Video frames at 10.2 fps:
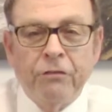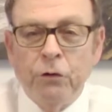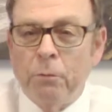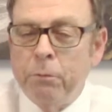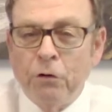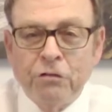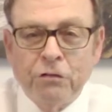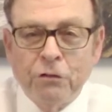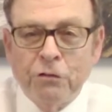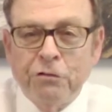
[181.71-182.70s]
your
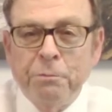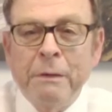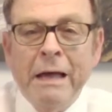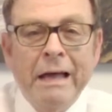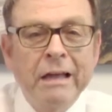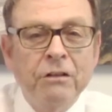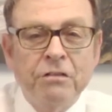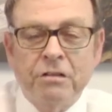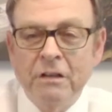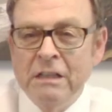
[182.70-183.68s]
personal
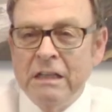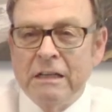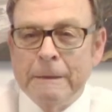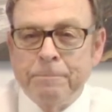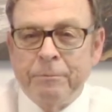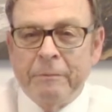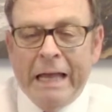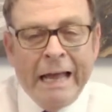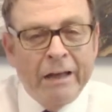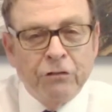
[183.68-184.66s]
space,
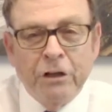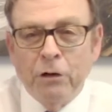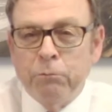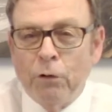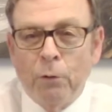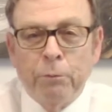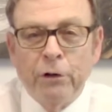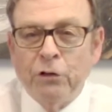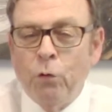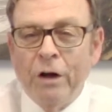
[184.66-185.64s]
ask
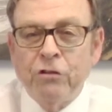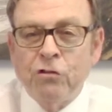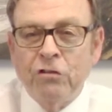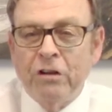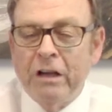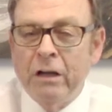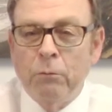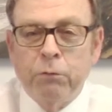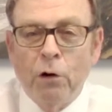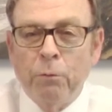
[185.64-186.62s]
inappropriate questions at
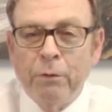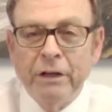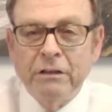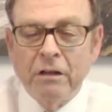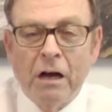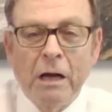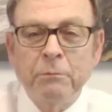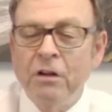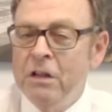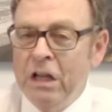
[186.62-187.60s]
inappropriate
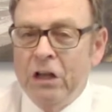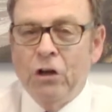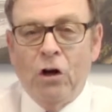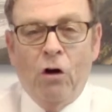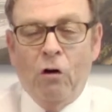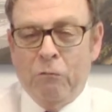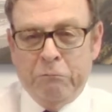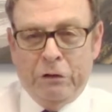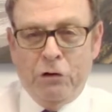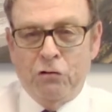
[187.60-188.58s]
times.
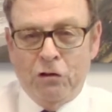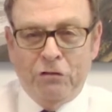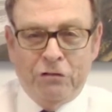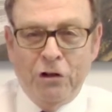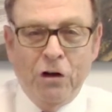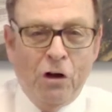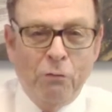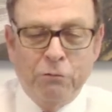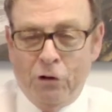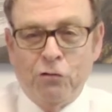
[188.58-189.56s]
They're just
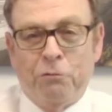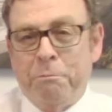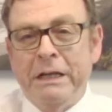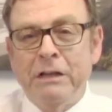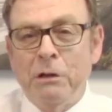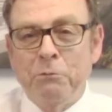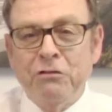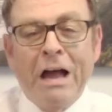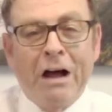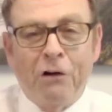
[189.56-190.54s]
being
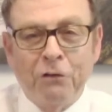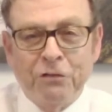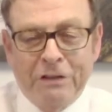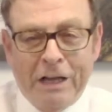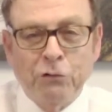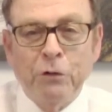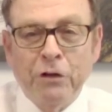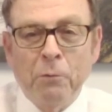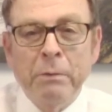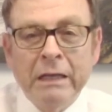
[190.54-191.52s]
themselves. That's what
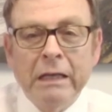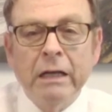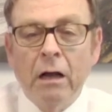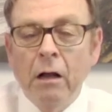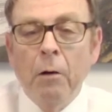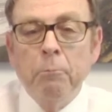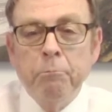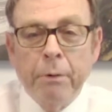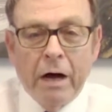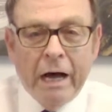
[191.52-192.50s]
they're being,
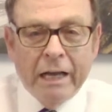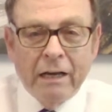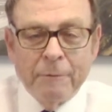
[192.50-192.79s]
but